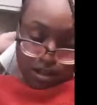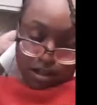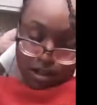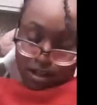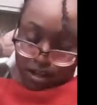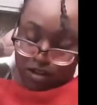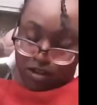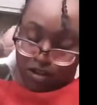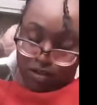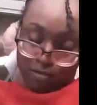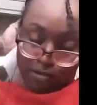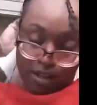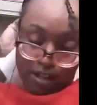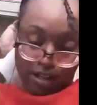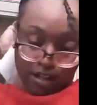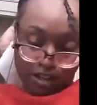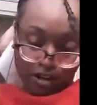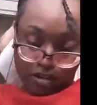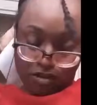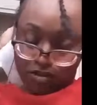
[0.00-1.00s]
I
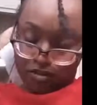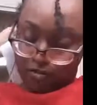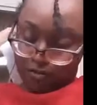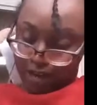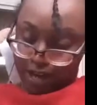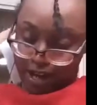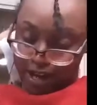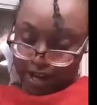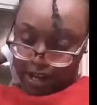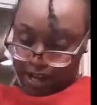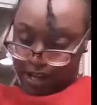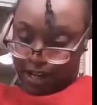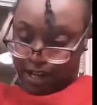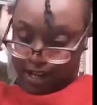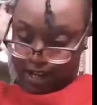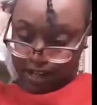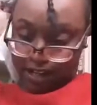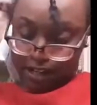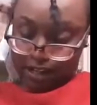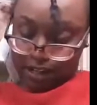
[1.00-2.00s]
normally hold my
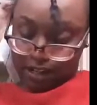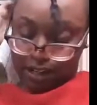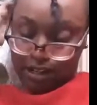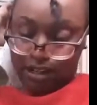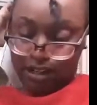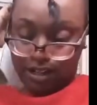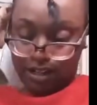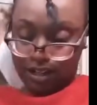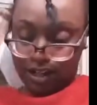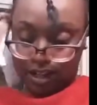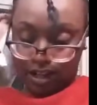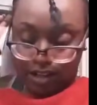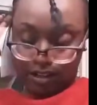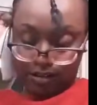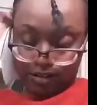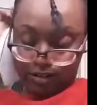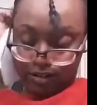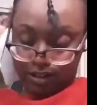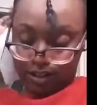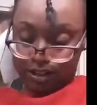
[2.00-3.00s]
hand
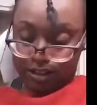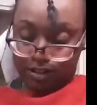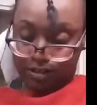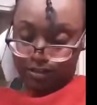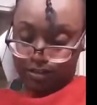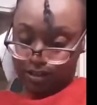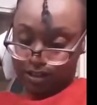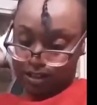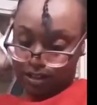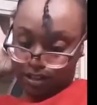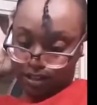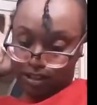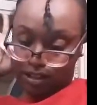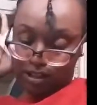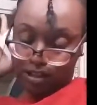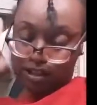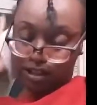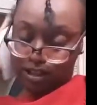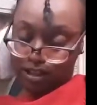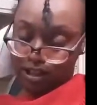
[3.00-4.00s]
down and do this,
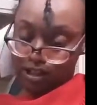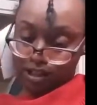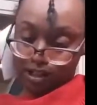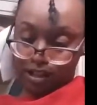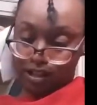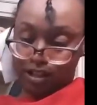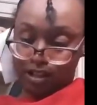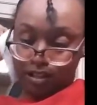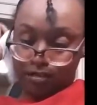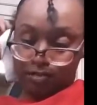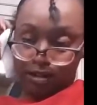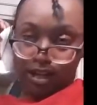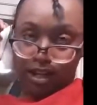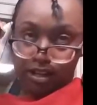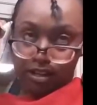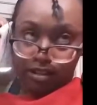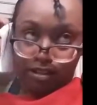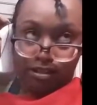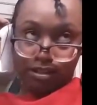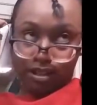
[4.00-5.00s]
but
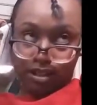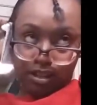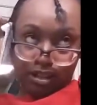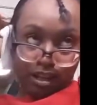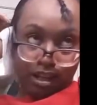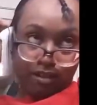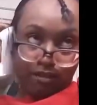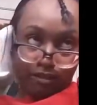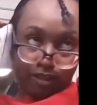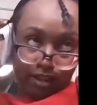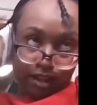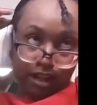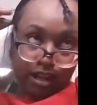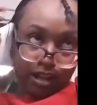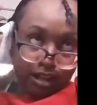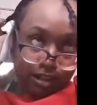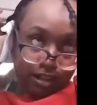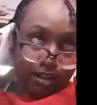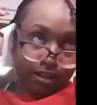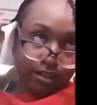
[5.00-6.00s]
as you see, I
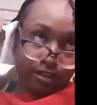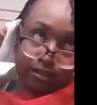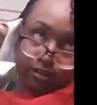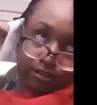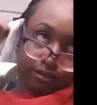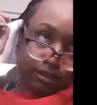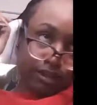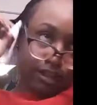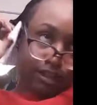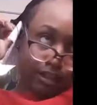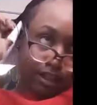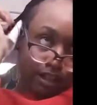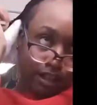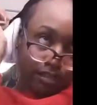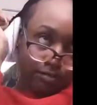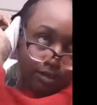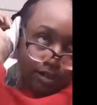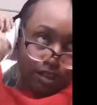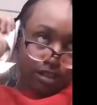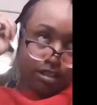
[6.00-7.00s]
forgot.
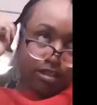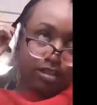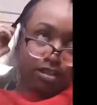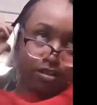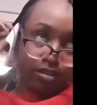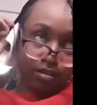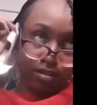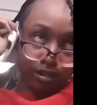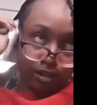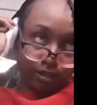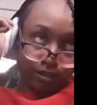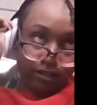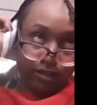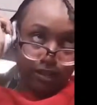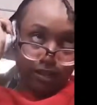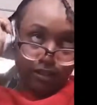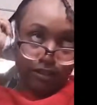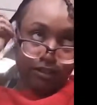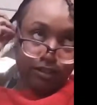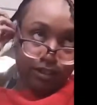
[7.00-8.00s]
I'm about to totally
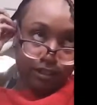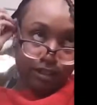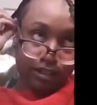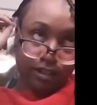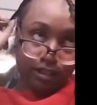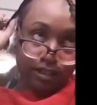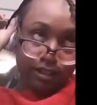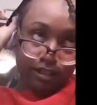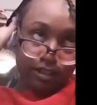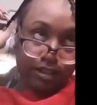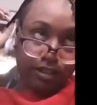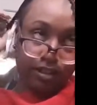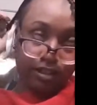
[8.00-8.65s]
fucking forget.